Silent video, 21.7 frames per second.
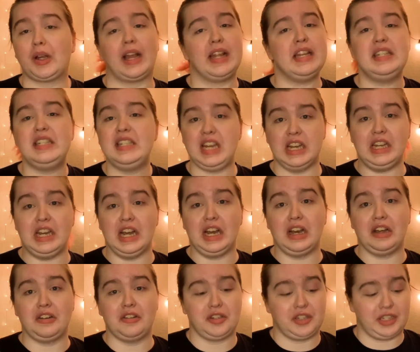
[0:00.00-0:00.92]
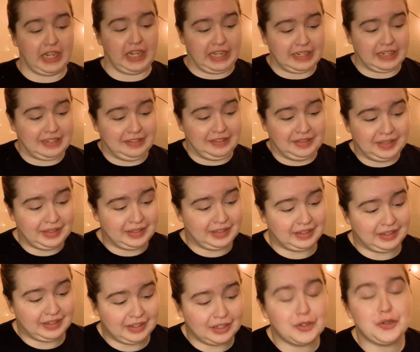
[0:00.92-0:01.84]
I did not understand.
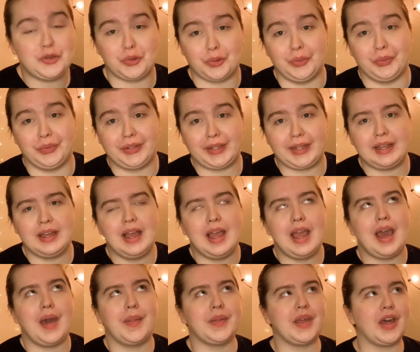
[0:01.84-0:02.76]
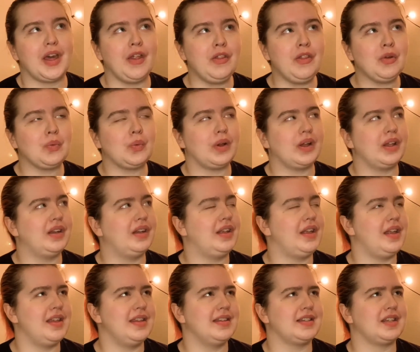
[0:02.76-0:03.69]
Truly. And the other one
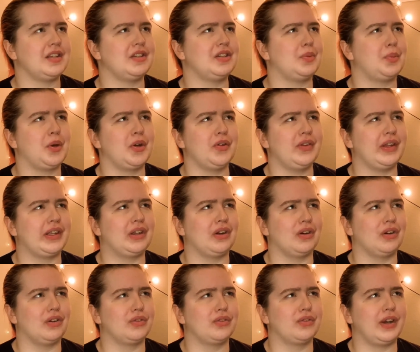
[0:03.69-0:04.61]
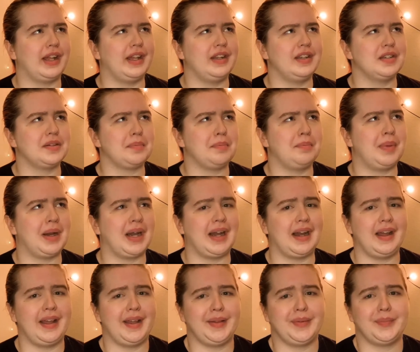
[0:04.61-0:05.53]
is The Perfect Girlfriend
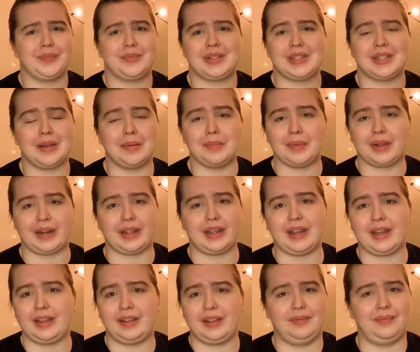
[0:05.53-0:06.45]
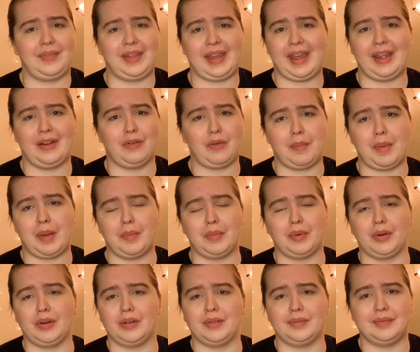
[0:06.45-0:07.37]
by somebody I can't
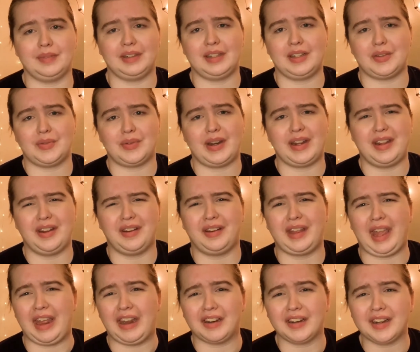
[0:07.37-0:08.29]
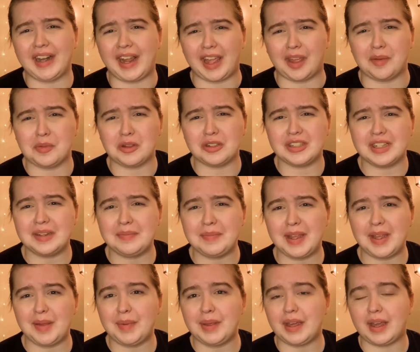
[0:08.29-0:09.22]
remember. It's right here. Karen Hamilton,
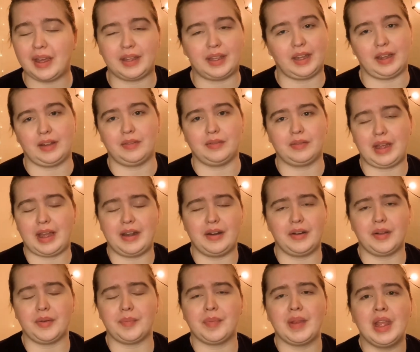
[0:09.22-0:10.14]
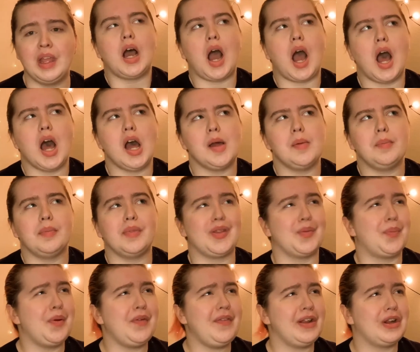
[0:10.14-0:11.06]
maybe? I don't know.
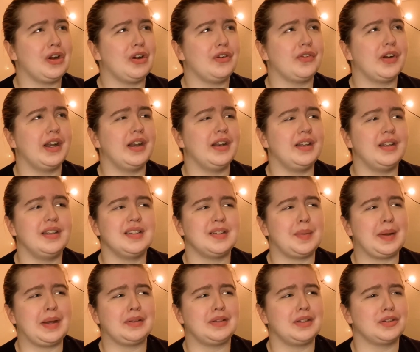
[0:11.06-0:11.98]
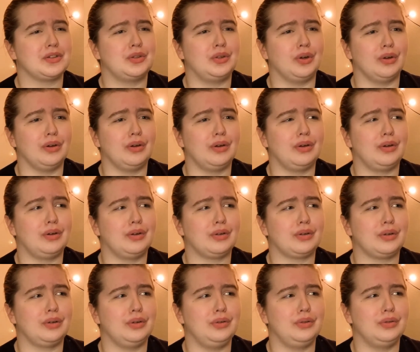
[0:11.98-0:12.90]
The Perfect Girlfriend is about this girl
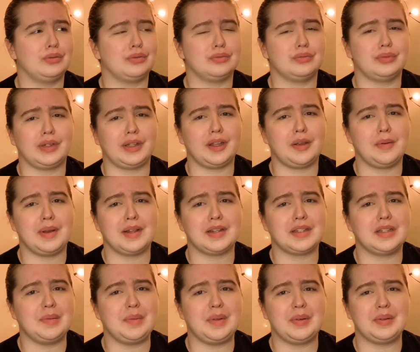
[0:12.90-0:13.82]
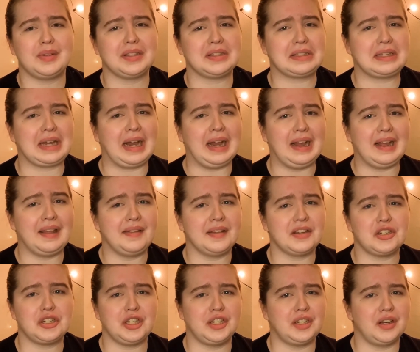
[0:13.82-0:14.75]
who really wants to be with this guy
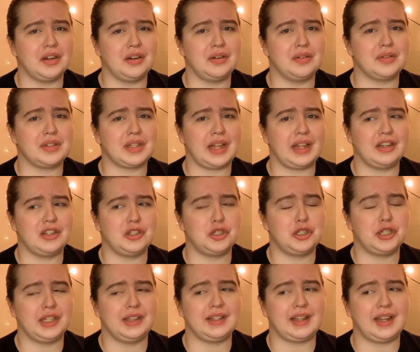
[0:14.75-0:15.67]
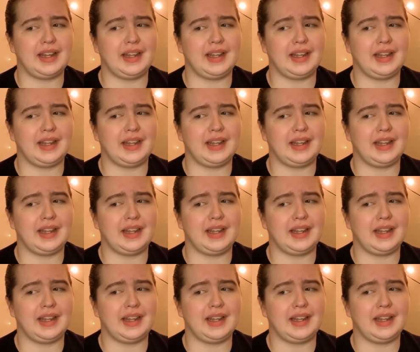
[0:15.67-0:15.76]
that she knows, and she